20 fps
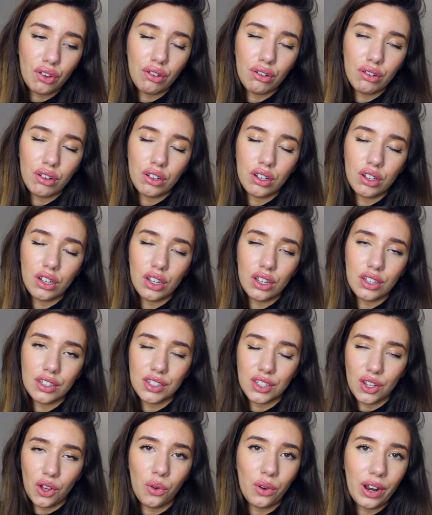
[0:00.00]
on a
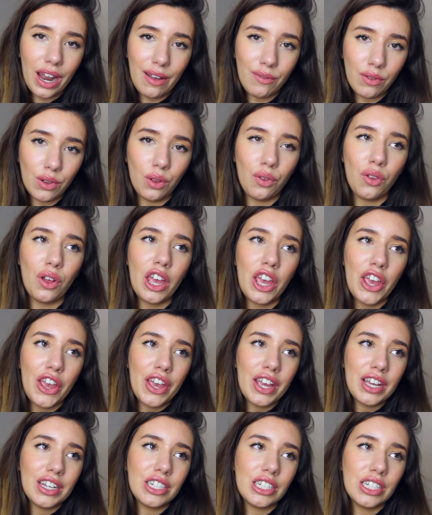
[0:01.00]
soul level,
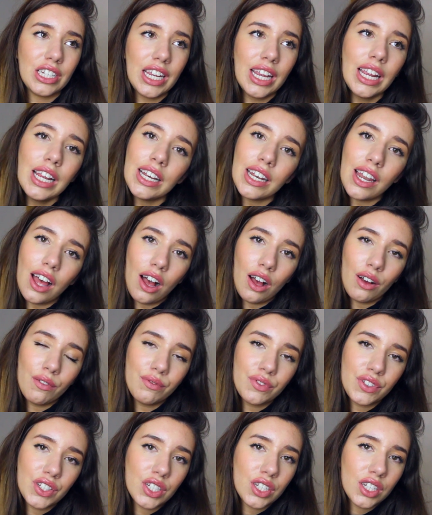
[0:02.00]
she
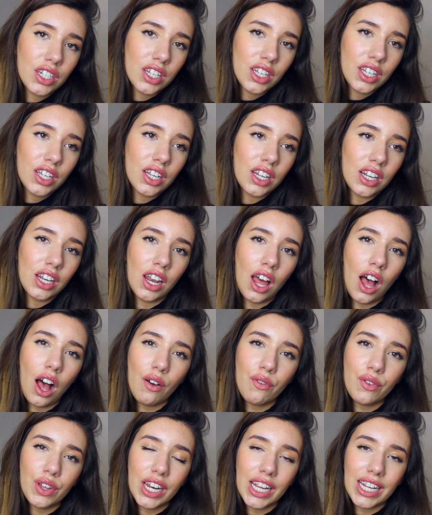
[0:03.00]
loved
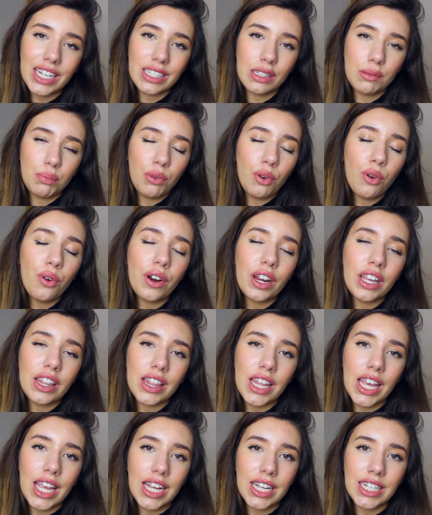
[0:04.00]
love and
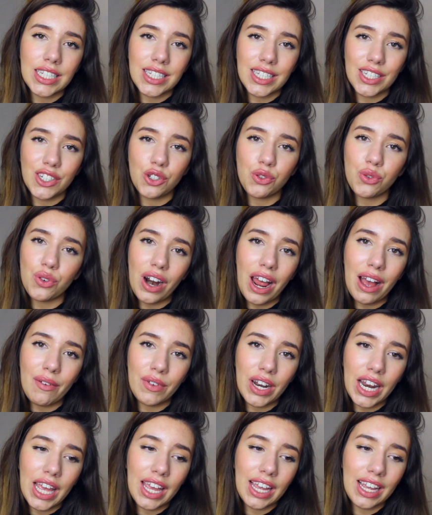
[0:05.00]
exploring things and
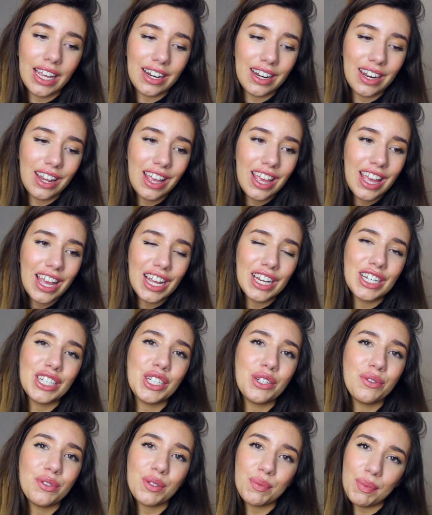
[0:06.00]
travelling, and
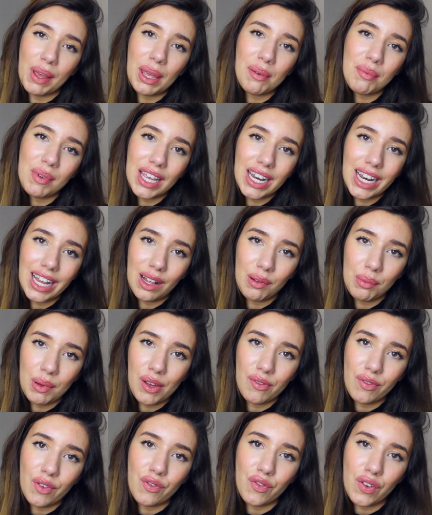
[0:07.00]
she was maybe a little
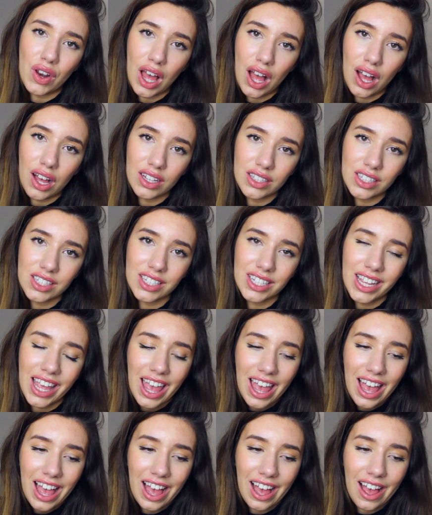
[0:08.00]
bit of a flirt.
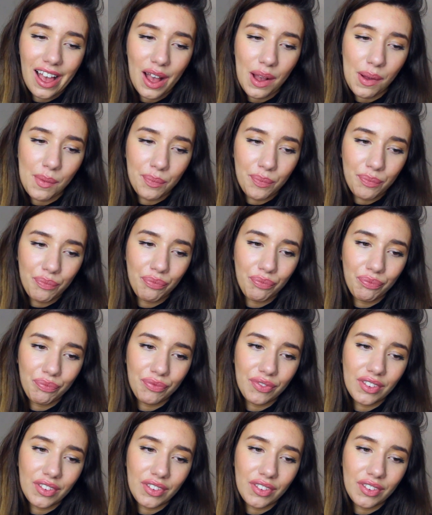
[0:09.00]
And